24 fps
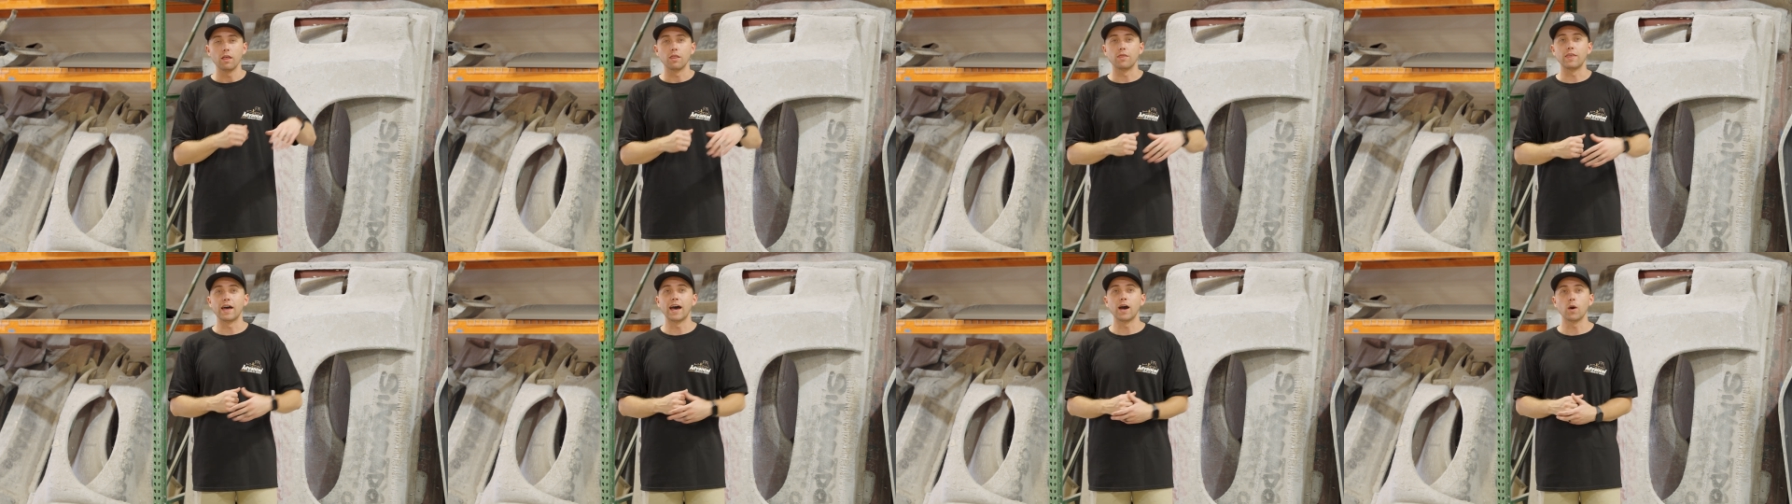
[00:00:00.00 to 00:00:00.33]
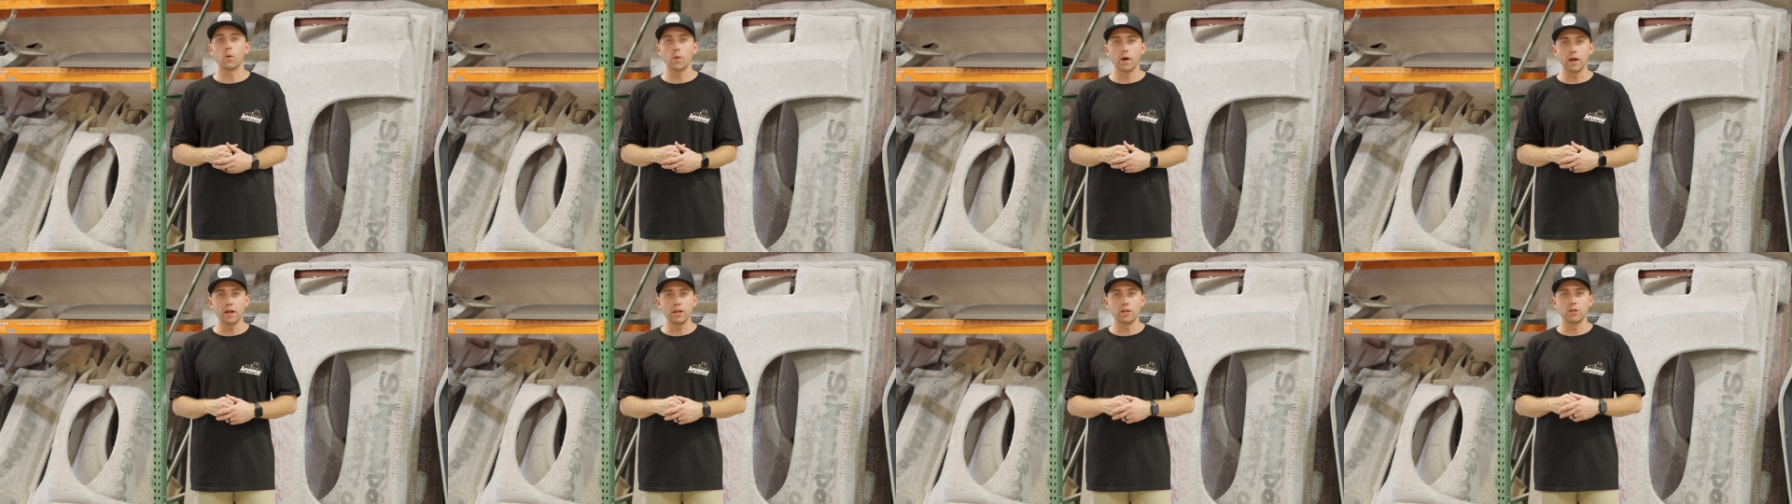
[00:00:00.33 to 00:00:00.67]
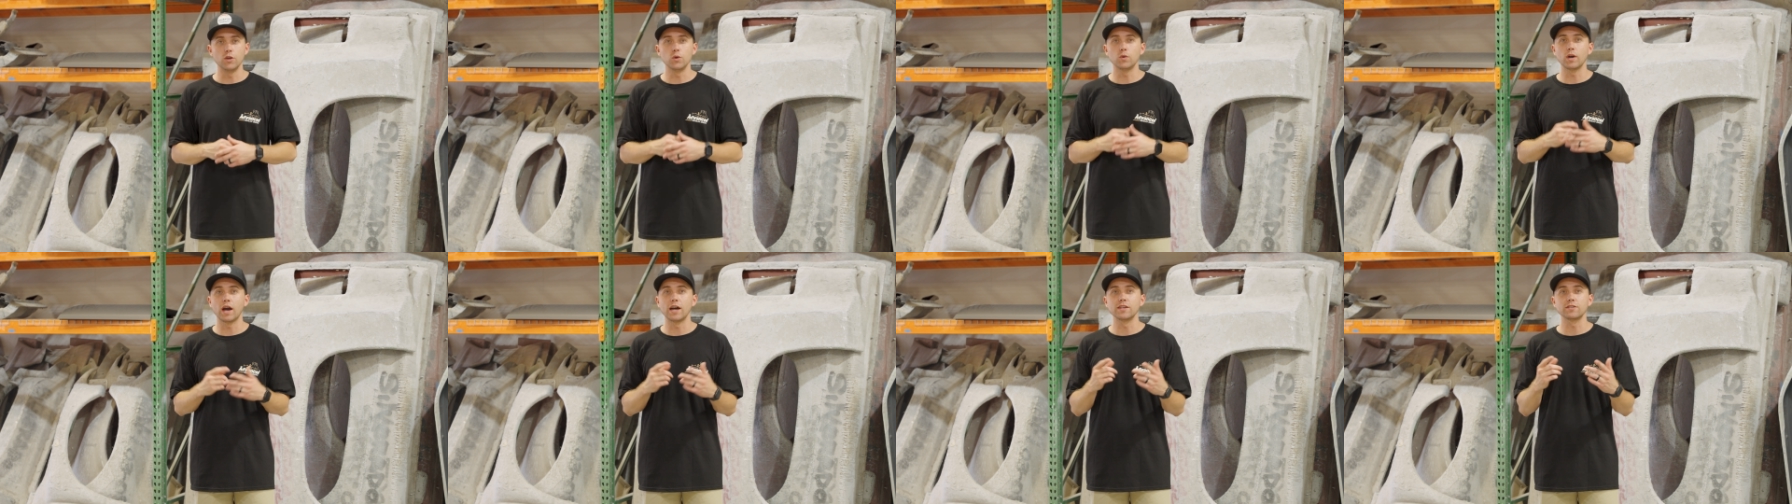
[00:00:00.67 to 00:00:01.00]
That way
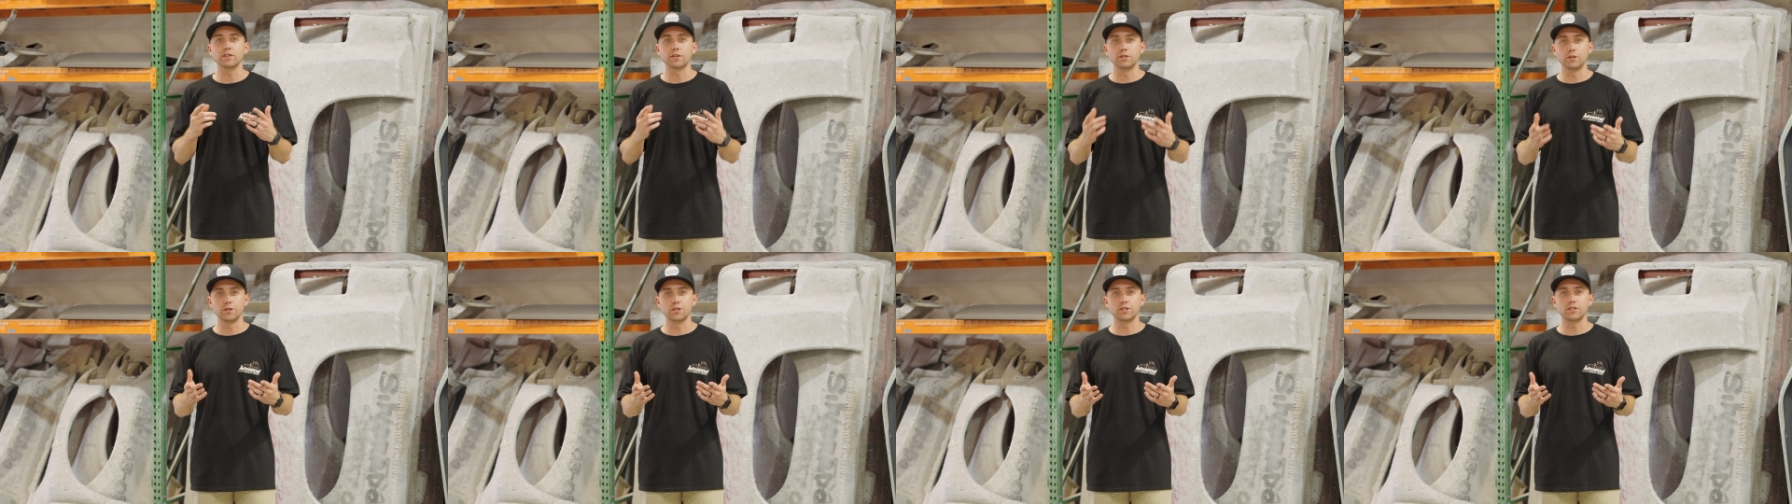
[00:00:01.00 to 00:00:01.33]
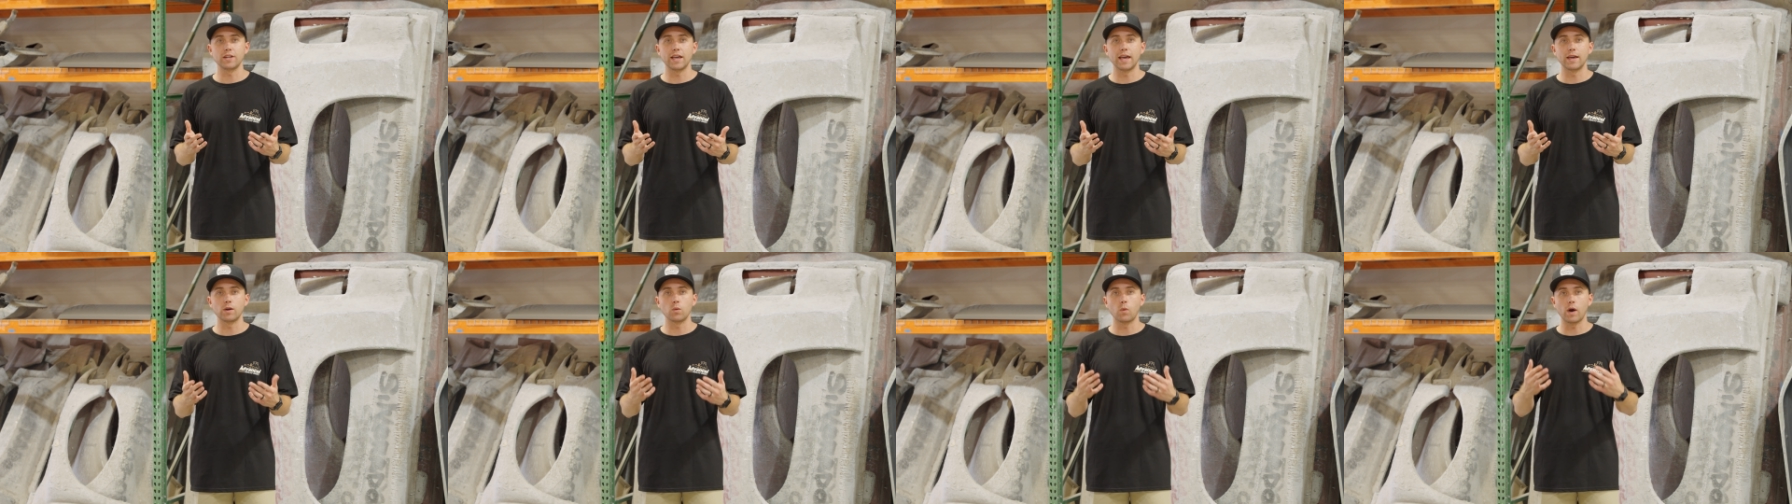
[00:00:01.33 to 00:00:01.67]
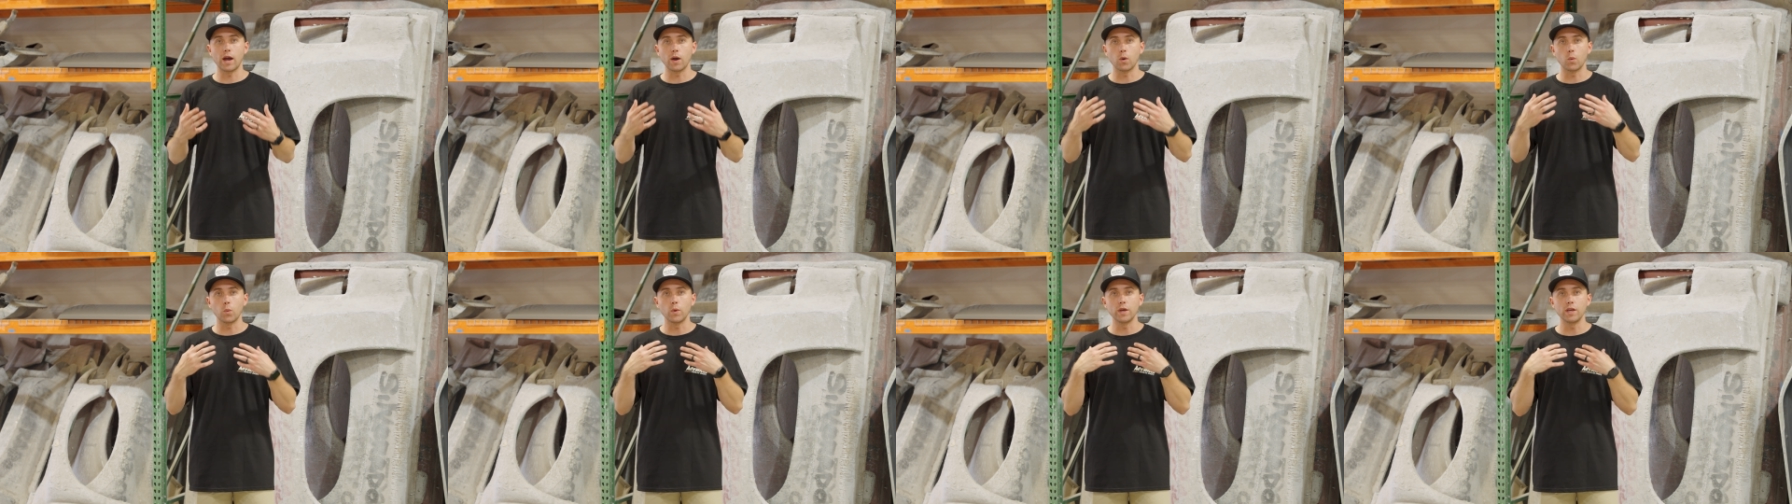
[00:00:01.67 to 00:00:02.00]
you guys understand
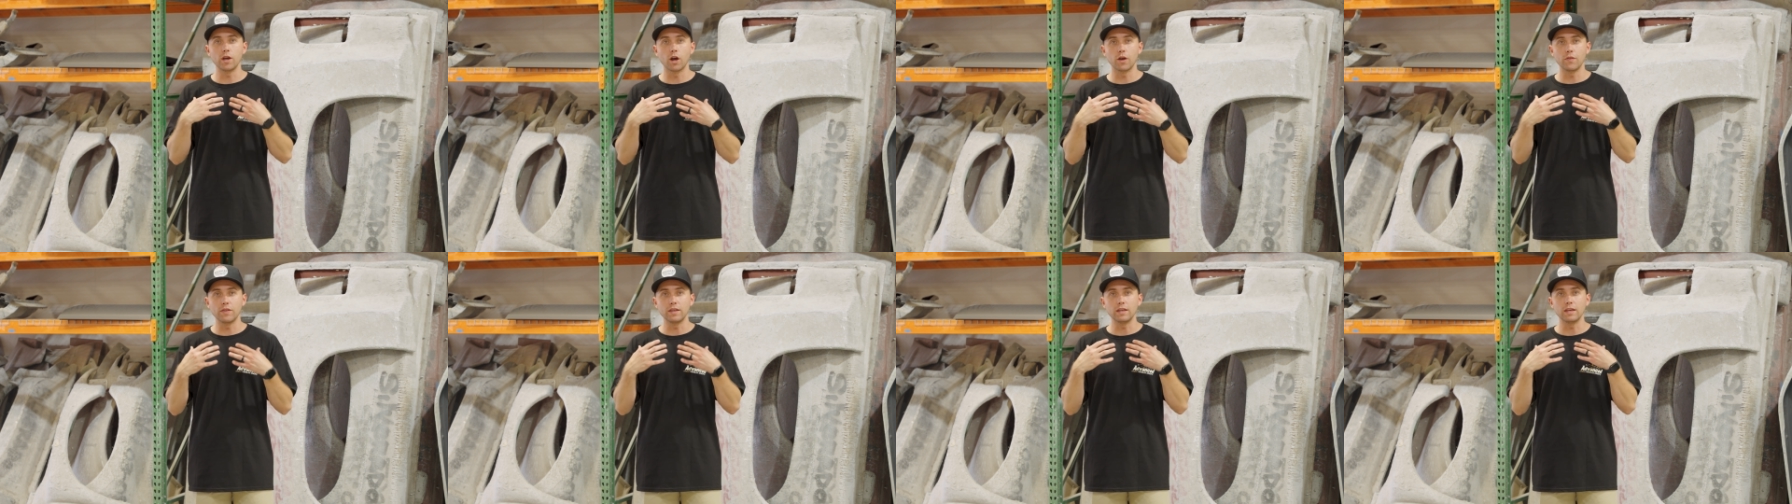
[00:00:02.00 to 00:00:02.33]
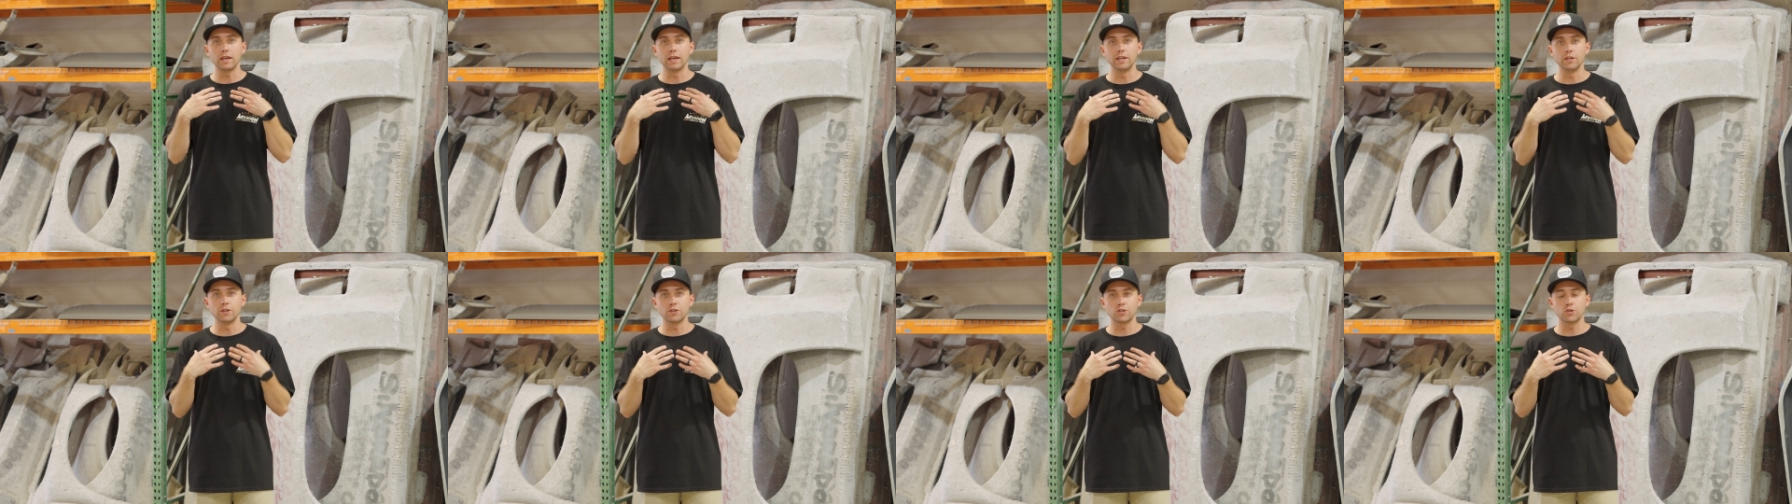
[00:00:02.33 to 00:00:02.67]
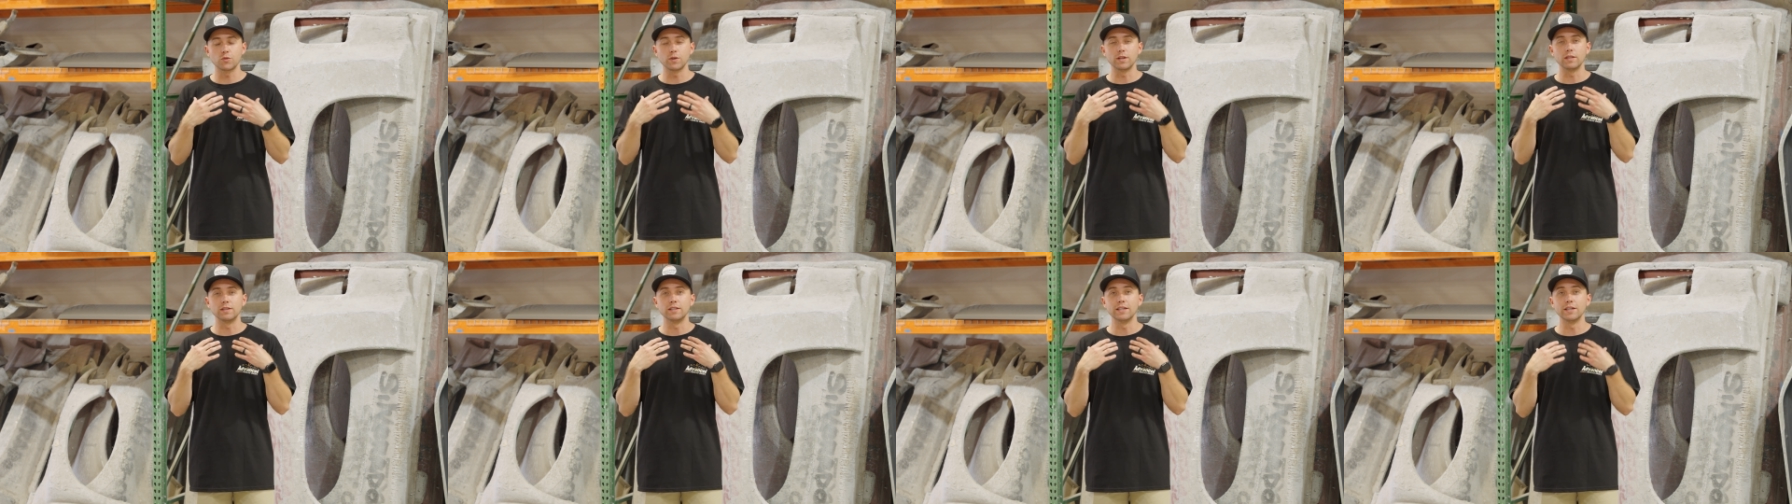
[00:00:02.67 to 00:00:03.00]
why we are the
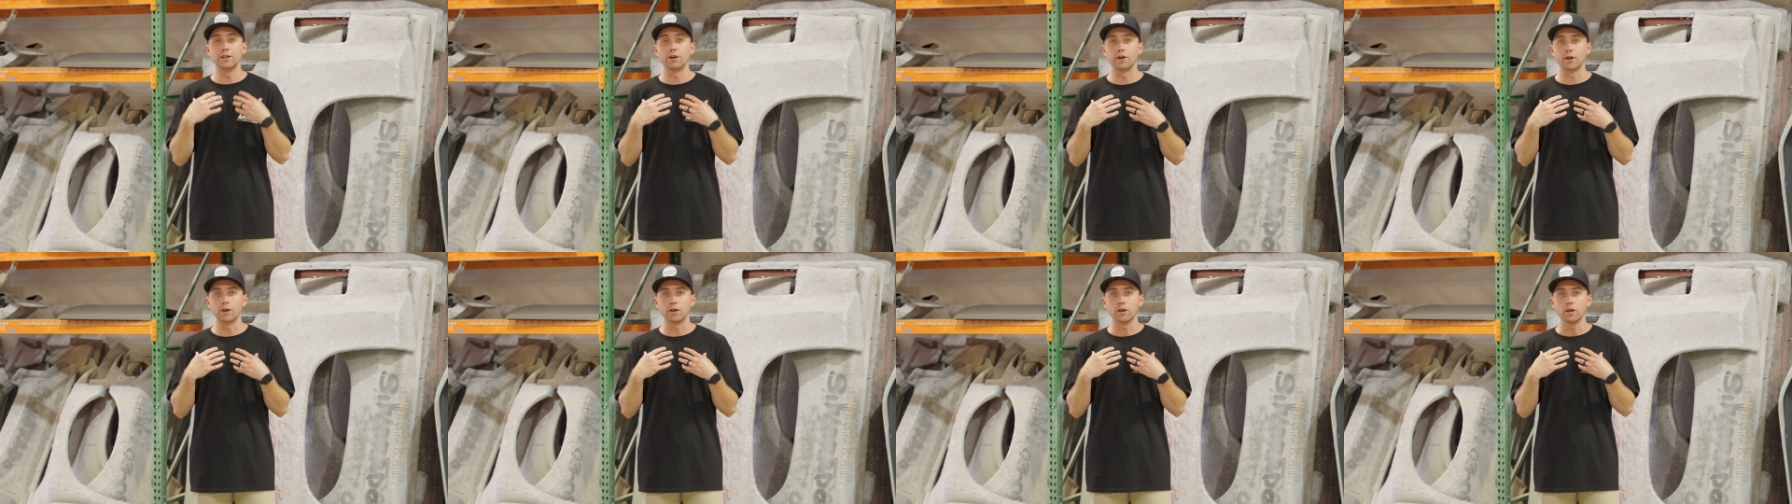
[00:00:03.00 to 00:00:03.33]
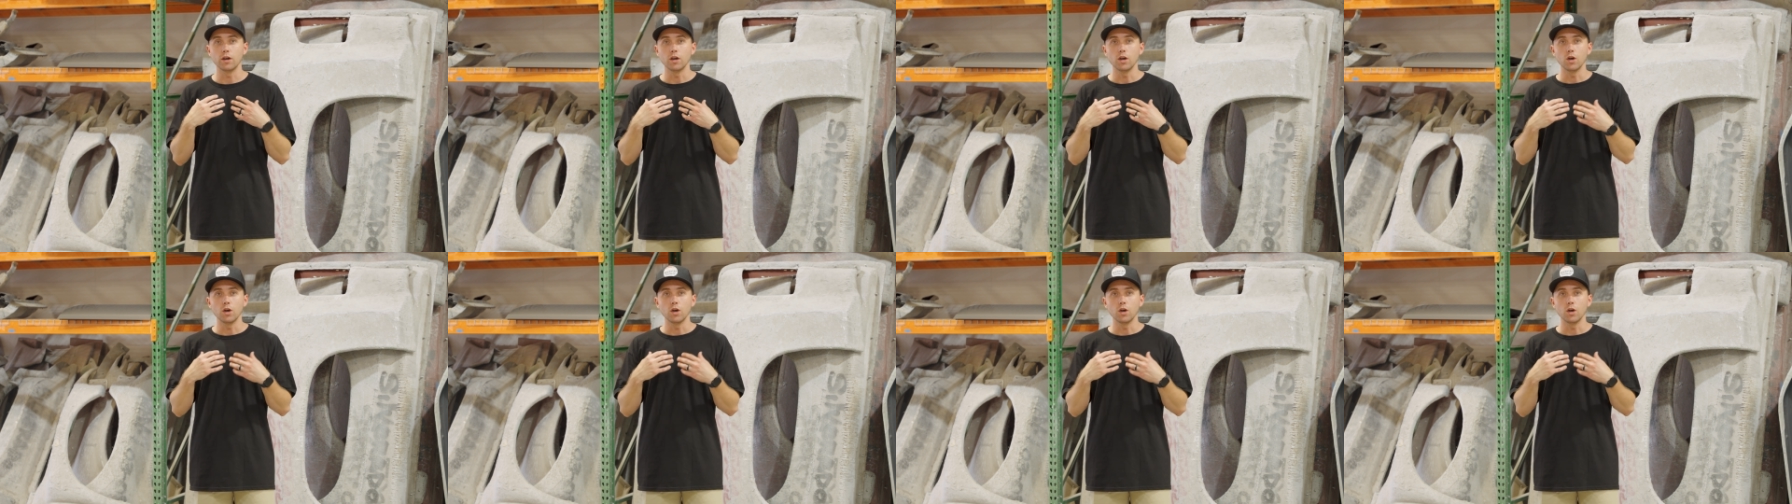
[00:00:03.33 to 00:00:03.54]
industry leader.